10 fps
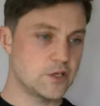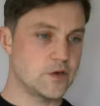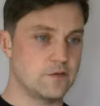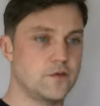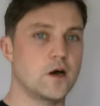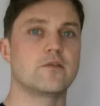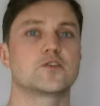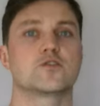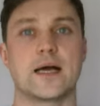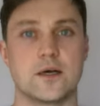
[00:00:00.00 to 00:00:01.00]
and you had
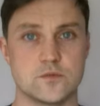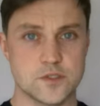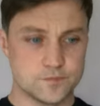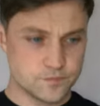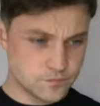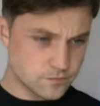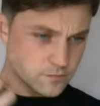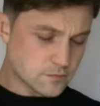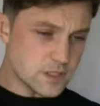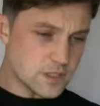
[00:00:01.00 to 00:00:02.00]
£500
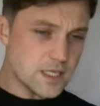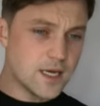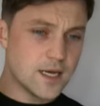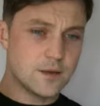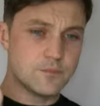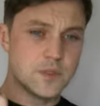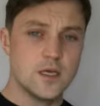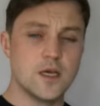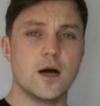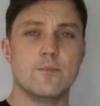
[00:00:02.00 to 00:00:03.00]

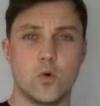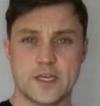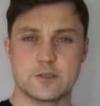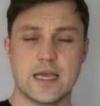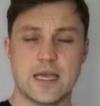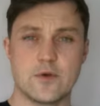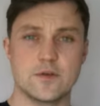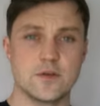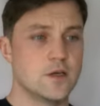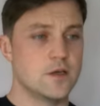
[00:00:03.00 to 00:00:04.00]
a mortgage
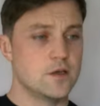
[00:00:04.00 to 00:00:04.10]
payment.